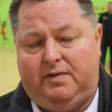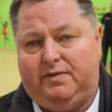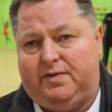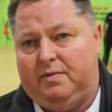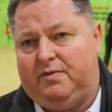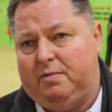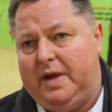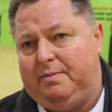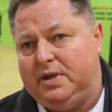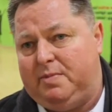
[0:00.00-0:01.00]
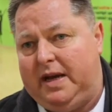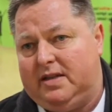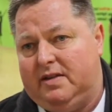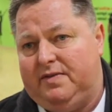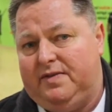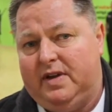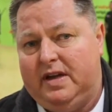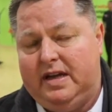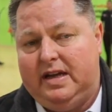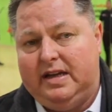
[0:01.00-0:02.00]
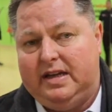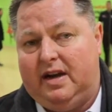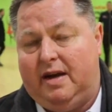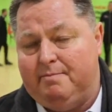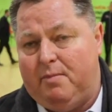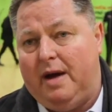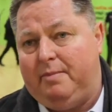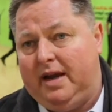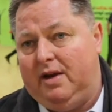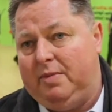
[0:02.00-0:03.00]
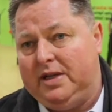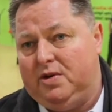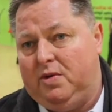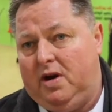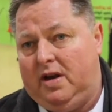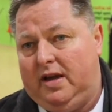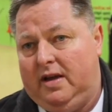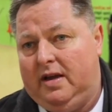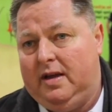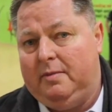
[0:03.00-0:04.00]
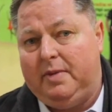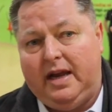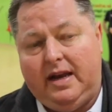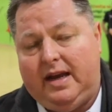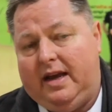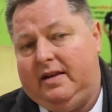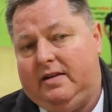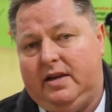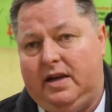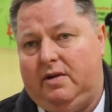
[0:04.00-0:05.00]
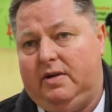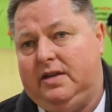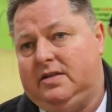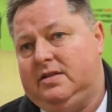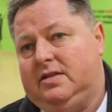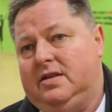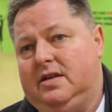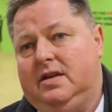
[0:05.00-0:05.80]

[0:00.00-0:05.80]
From that perspective, it might be a little bit too early. But then again, it's